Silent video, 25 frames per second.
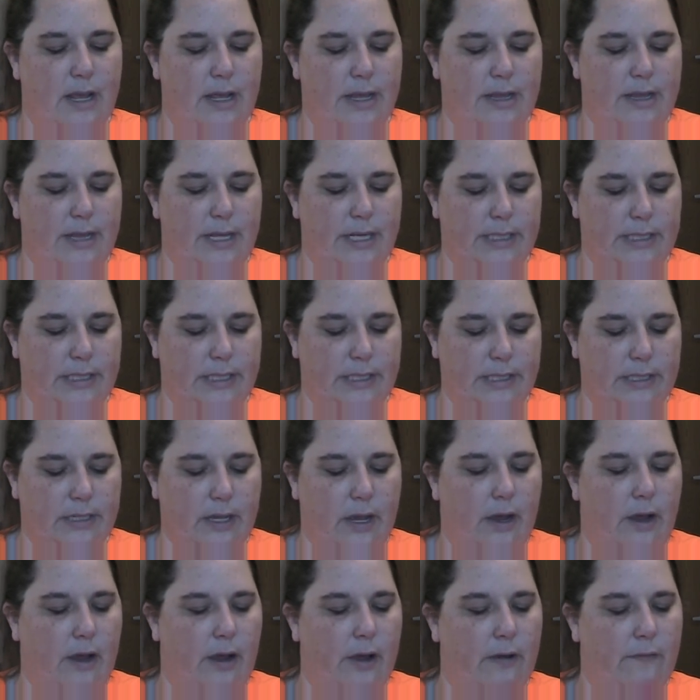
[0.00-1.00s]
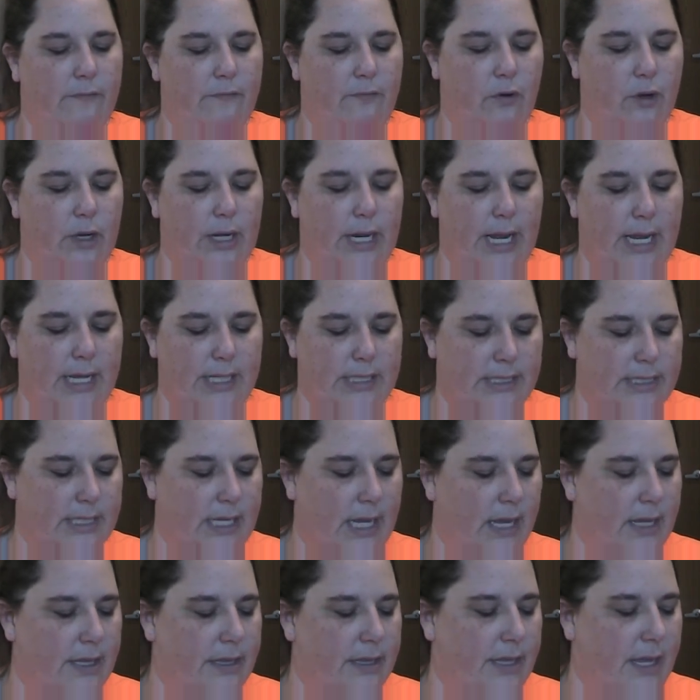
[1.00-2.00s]
this is a forty-eight
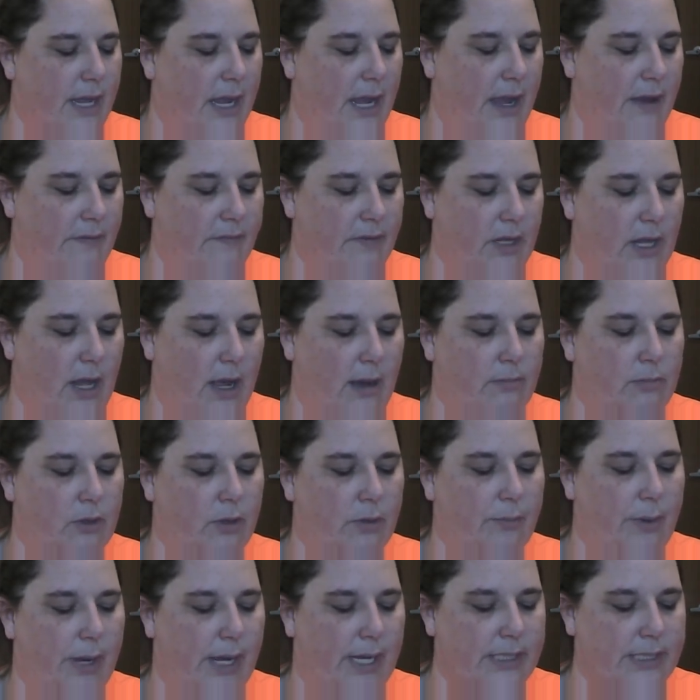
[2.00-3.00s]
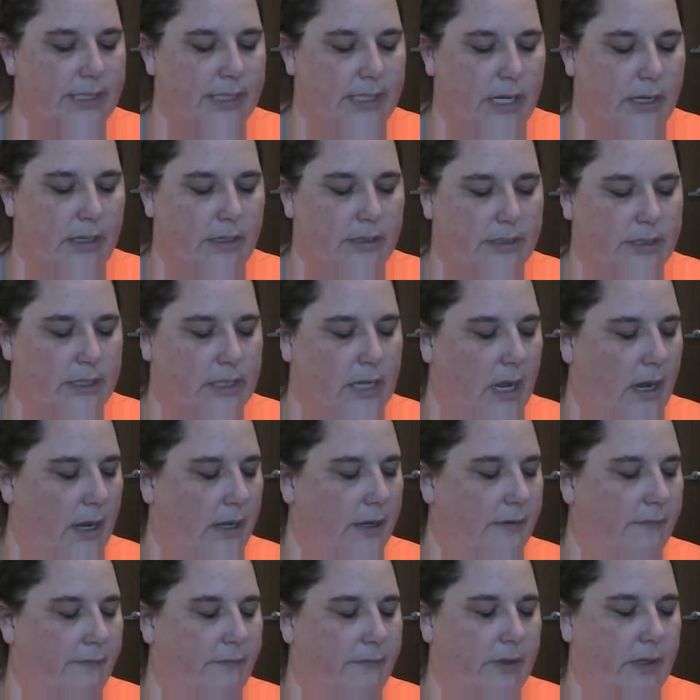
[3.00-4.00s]
set. They have a lot more pastels
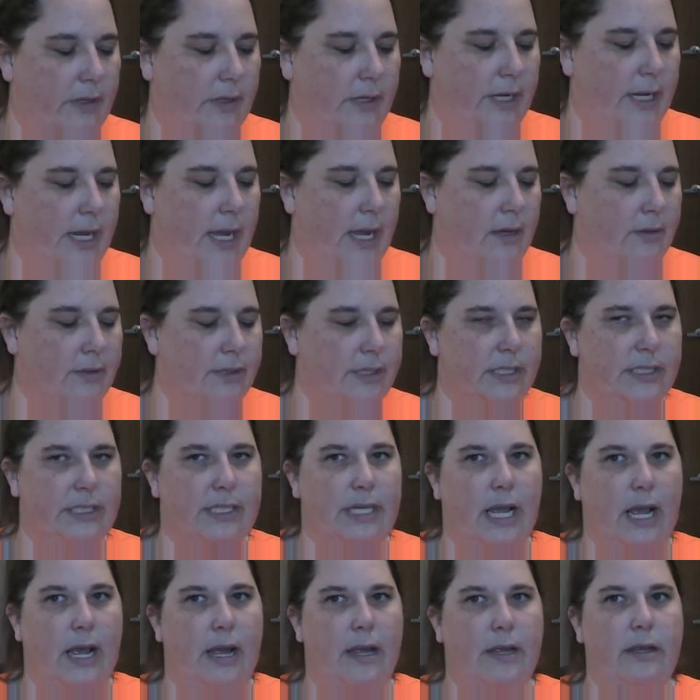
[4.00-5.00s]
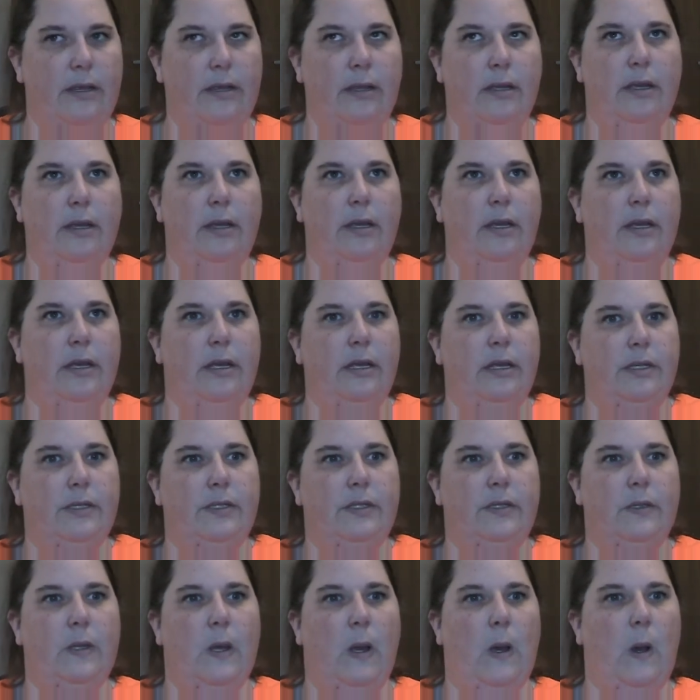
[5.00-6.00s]
kind of filling out the set.
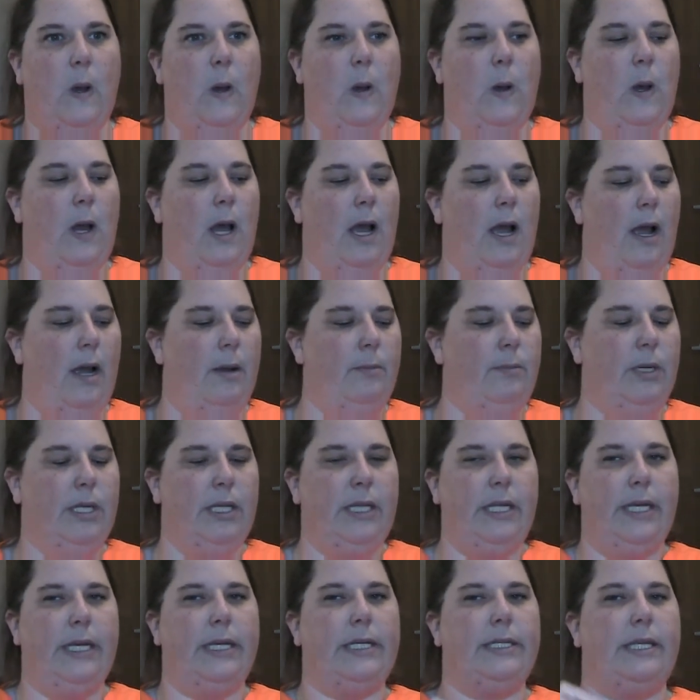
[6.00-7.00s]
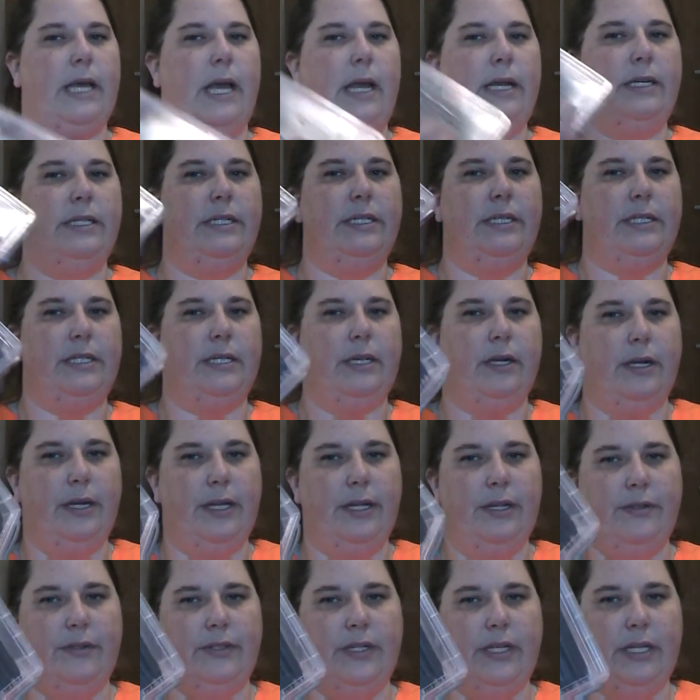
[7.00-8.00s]
So I'm really excited to start
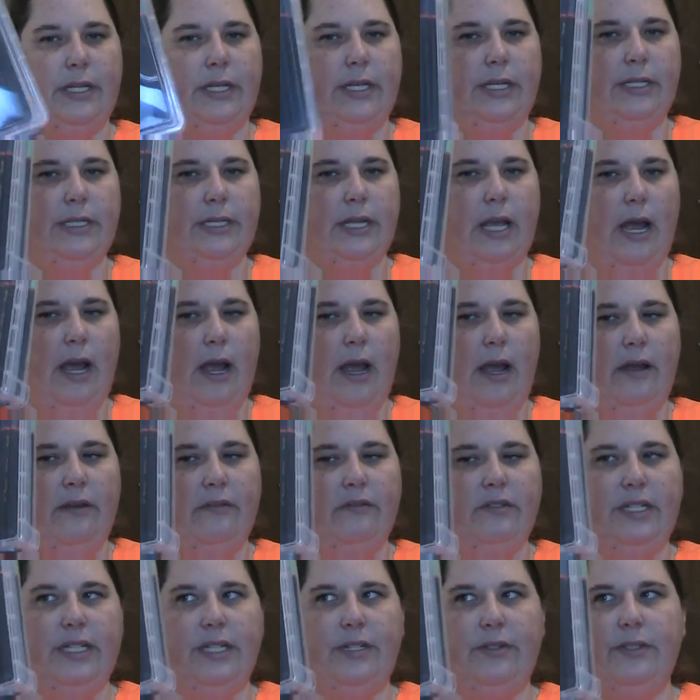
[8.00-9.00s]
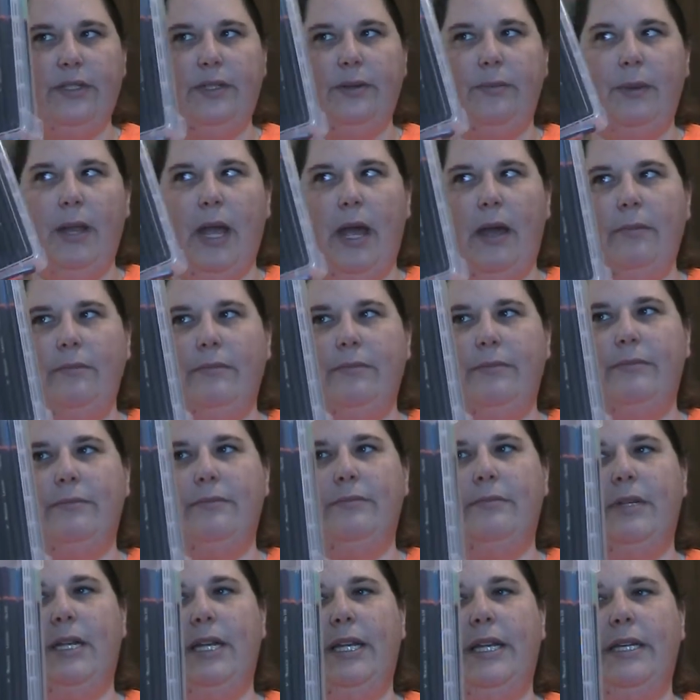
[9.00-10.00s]
using these. I haven't used them yet.
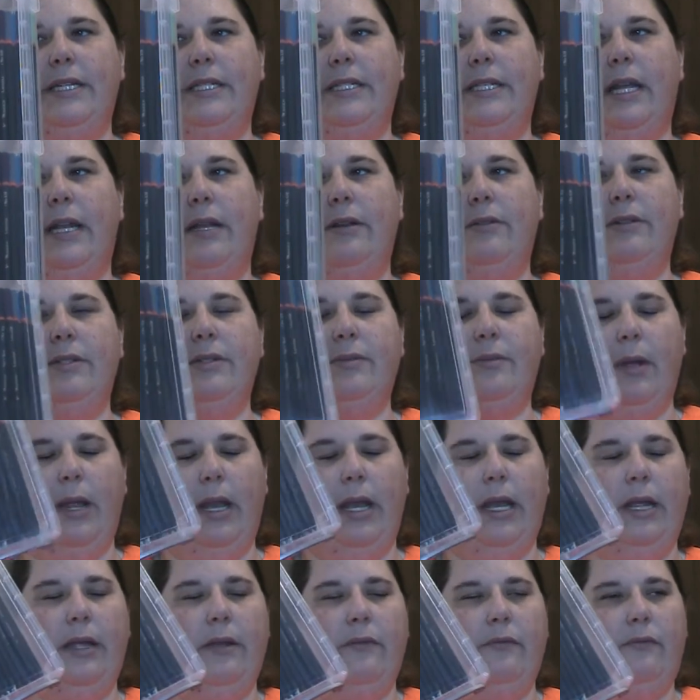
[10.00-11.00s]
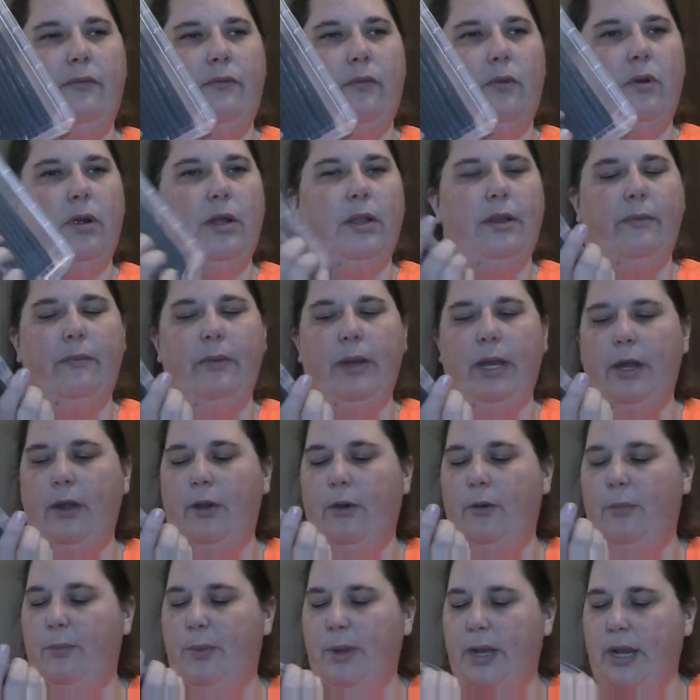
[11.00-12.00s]
Like you said, I was waiting for the
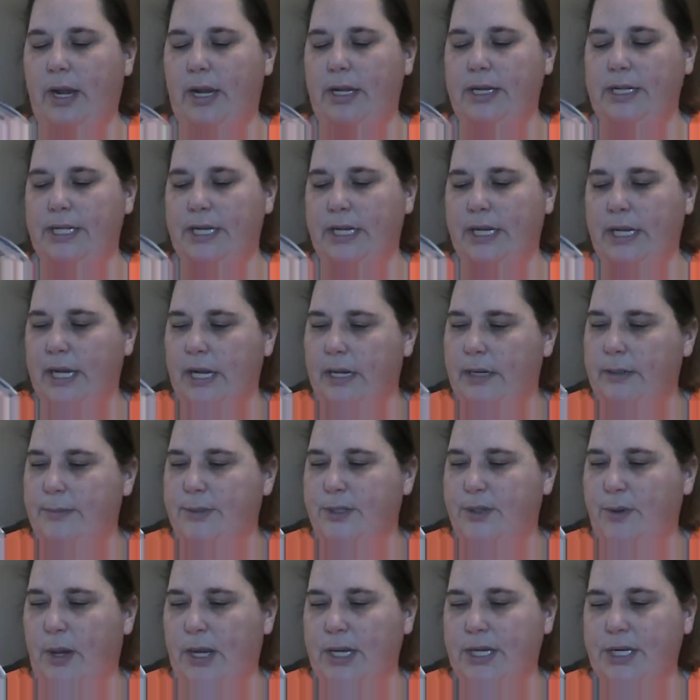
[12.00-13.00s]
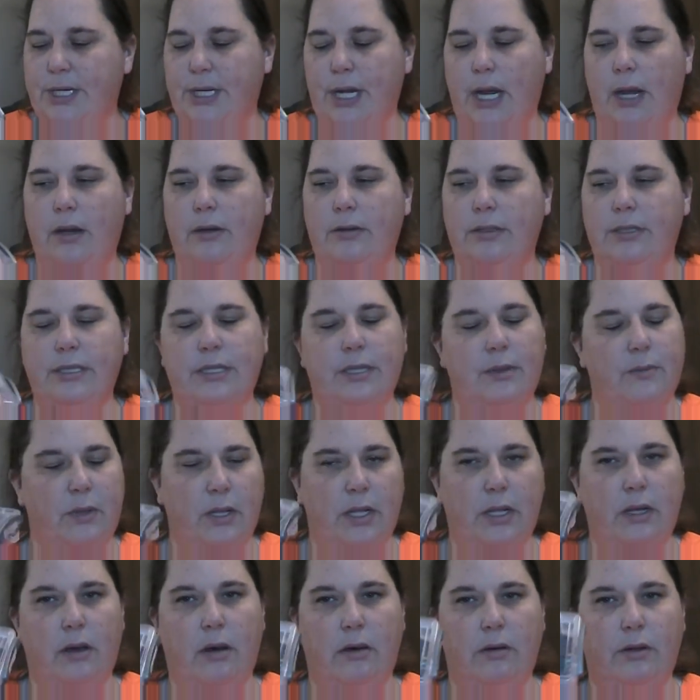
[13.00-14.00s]
video, but I did get them swatched out, and some of
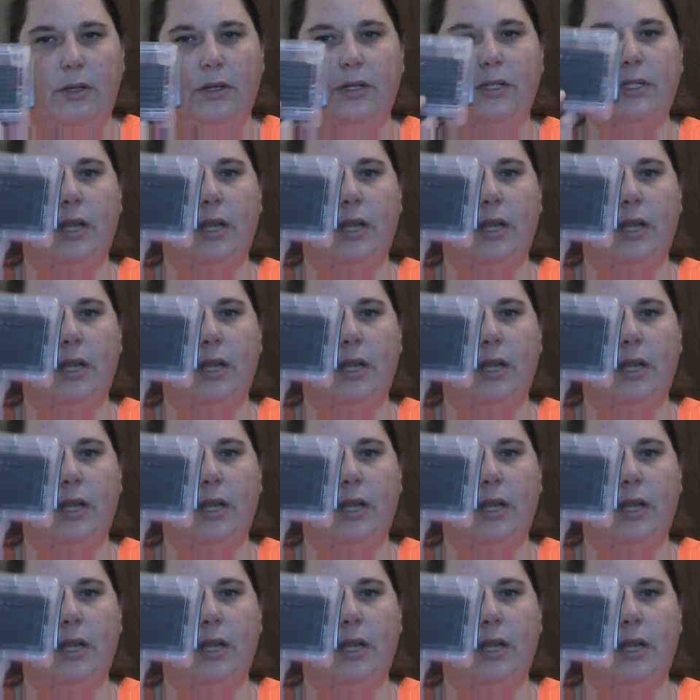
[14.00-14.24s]
the colors